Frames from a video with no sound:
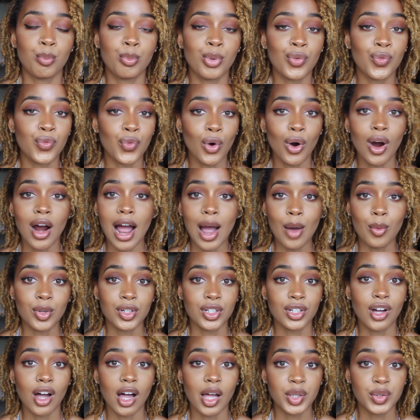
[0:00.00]
Before I
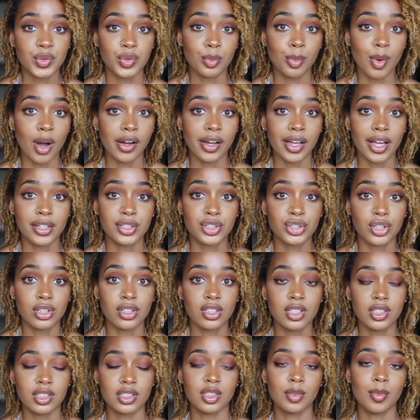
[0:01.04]
went to college for broadcast
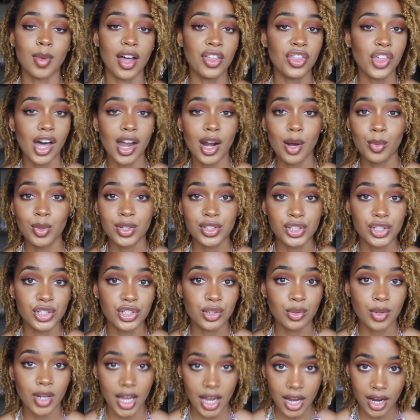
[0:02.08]
journalism, I thought I wanted to
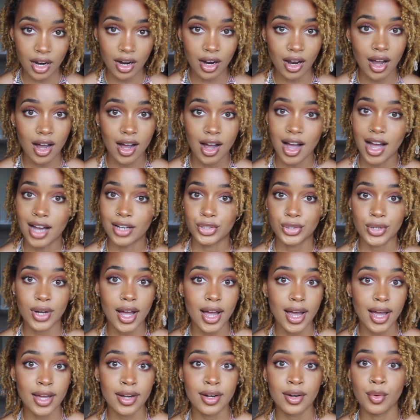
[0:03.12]
do hair. I
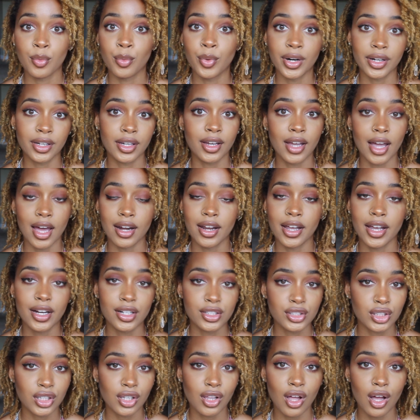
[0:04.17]
tried working at a
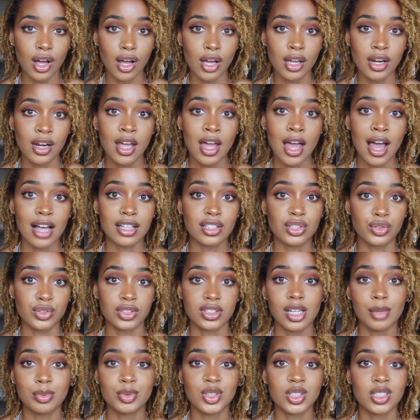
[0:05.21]
hair salon as a
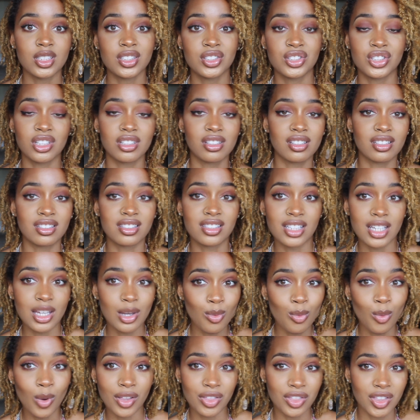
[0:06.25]
receptionist just to
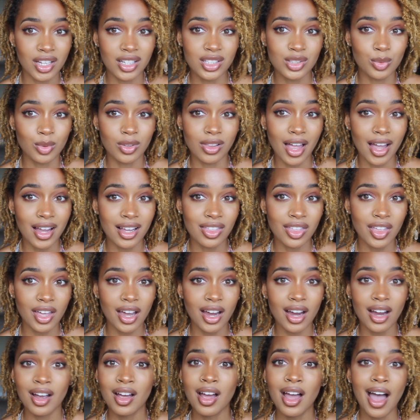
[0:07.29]
see what things were like
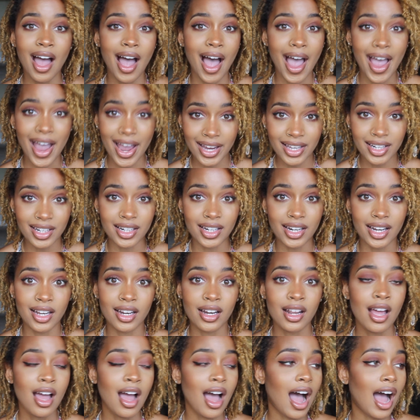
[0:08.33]
there. I hated it.